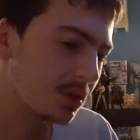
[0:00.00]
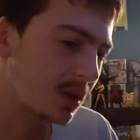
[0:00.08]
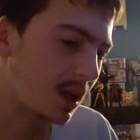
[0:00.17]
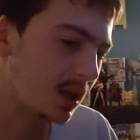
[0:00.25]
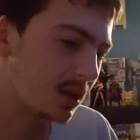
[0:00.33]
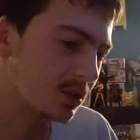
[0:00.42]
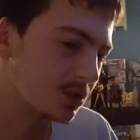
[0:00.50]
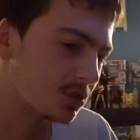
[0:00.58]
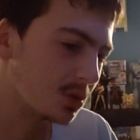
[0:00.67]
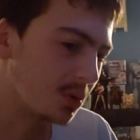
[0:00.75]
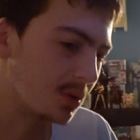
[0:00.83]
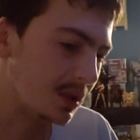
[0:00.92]
kind of
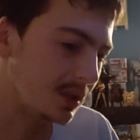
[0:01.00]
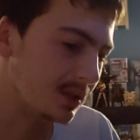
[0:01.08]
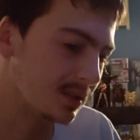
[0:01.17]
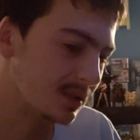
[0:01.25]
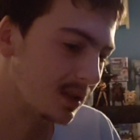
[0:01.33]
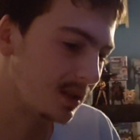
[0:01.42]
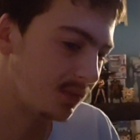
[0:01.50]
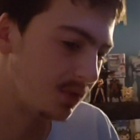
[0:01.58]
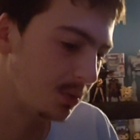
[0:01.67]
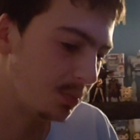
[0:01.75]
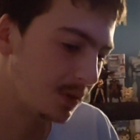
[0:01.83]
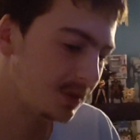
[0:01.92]
stories that if
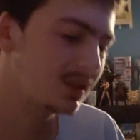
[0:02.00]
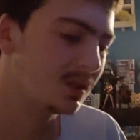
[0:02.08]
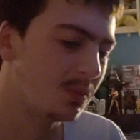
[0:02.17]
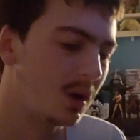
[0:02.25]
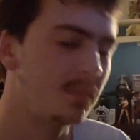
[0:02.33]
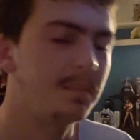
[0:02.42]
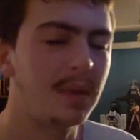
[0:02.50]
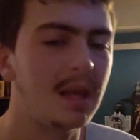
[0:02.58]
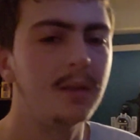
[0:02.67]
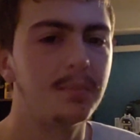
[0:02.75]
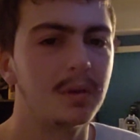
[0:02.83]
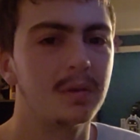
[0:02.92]
you put them on
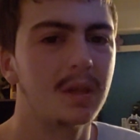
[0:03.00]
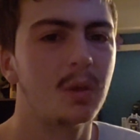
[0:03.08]
paper,